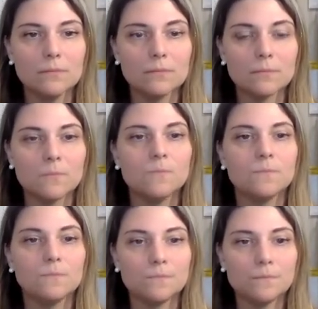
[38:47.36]

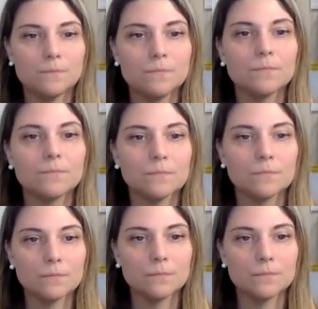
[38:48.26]

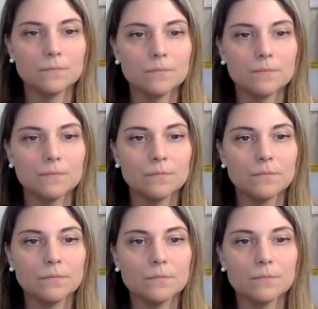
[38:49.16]

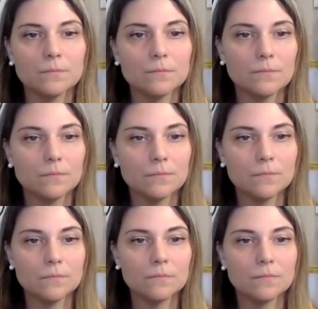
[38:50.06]

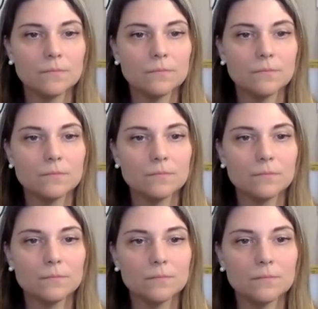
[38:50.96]

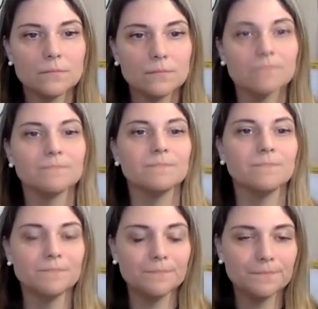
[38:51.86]

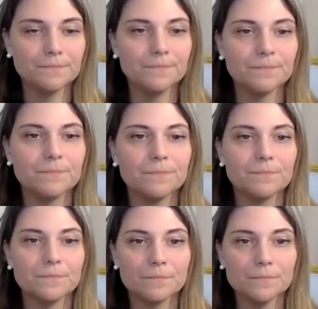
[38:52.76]

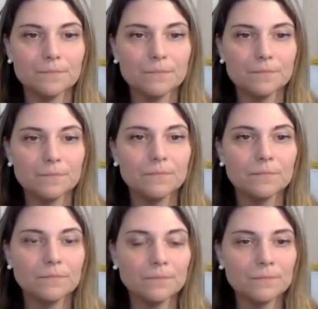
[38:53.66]

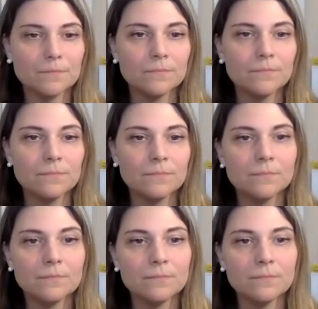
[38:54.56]
No words are spoken by the person on screen.